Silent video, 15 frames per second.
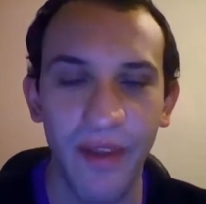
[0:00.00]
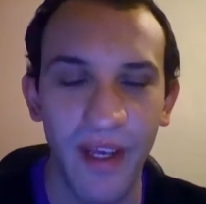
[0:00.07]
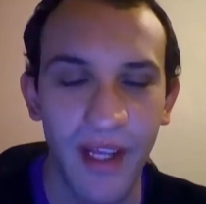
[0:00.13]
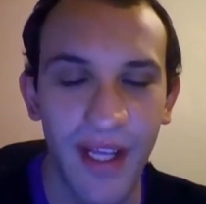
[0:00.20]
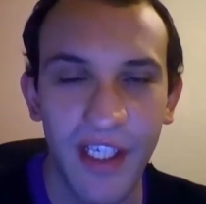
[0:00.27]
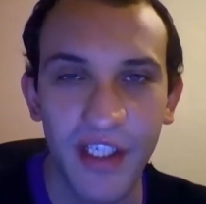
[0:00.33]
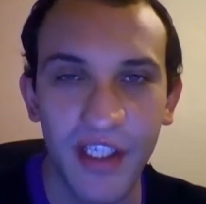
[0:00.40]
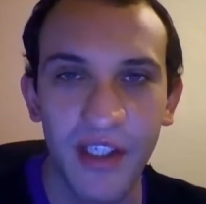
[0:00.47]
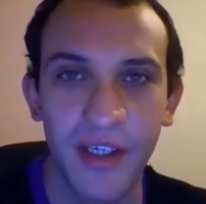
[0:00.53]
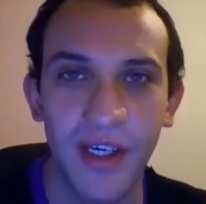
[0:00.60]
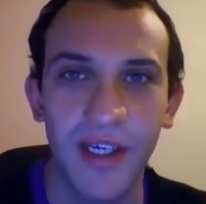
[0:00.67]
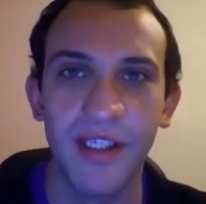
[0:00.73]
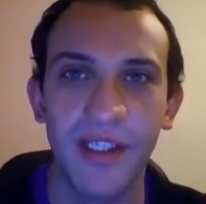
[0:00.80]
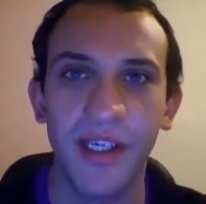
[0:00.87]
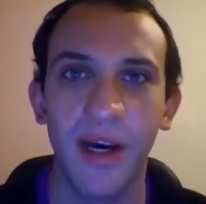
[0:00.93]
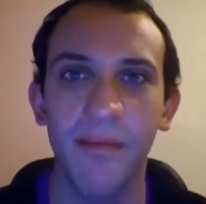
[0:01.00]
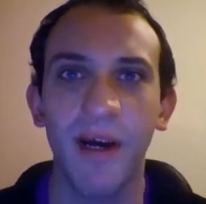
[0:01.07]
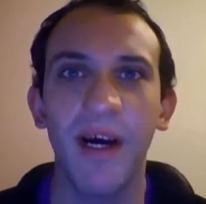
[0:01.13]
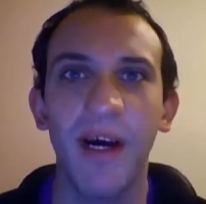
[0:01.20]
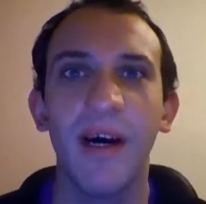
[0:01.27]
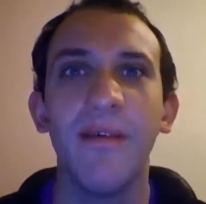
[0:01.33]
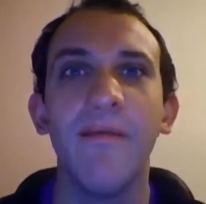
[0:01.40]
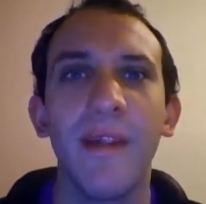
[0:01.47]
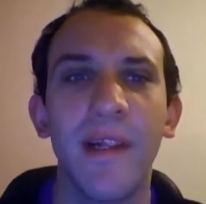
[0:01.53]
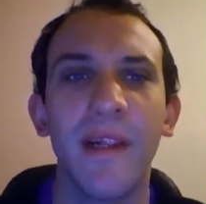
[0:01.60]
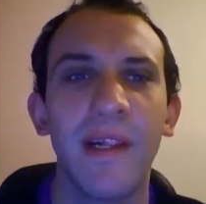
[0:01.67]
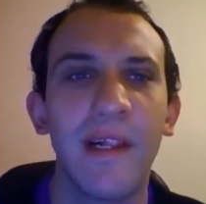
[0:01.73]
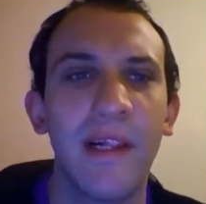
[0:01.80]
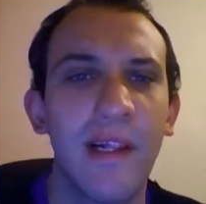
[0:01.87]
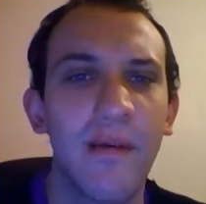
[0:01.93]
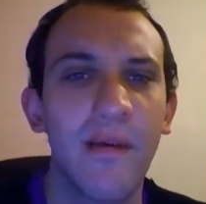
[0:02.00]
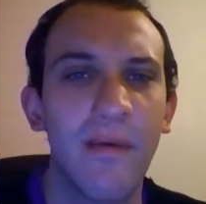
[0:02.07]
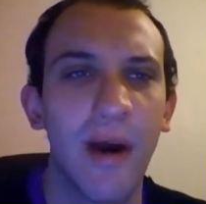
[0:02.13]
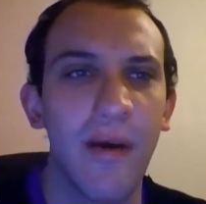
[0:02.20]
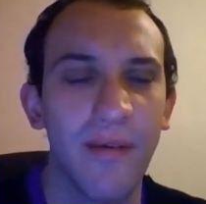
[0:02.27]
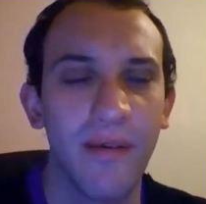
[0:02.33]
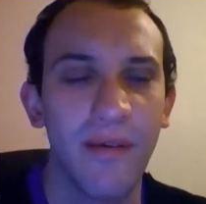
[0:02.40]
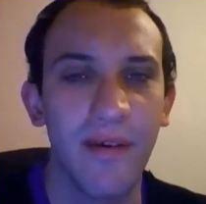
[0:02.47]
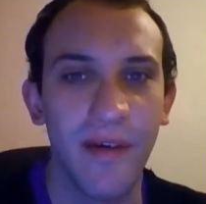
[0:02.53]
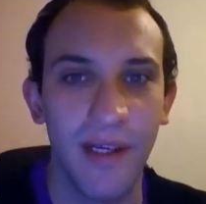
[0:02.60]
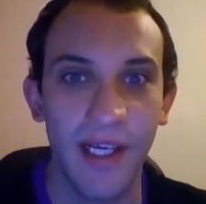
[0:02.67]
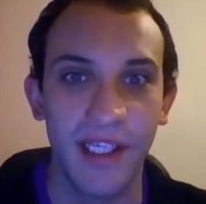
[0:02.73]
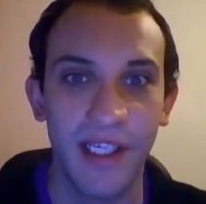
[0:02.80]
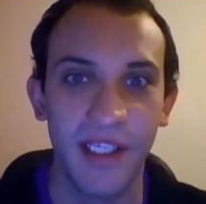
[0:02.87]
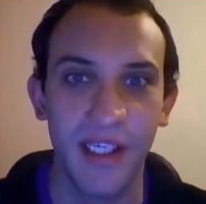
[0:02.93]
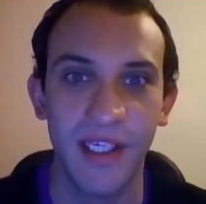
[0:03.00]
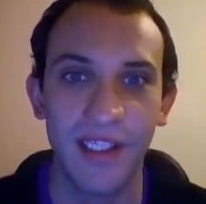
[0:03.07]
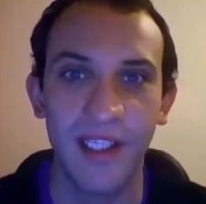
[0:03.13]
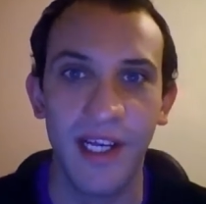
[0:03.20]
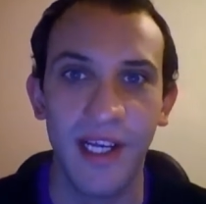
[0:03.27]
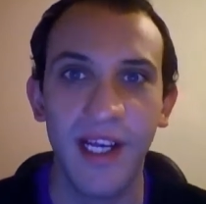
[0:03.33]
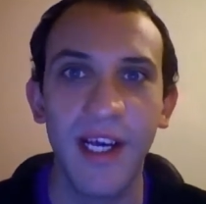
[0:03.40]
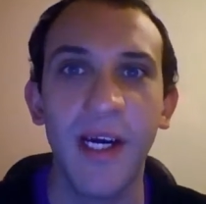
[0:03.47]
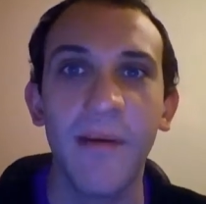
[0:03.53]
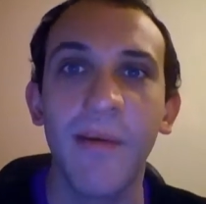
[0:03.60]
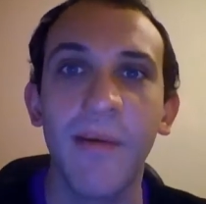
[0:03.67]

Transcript: election that is coming up. Well, the election that is today.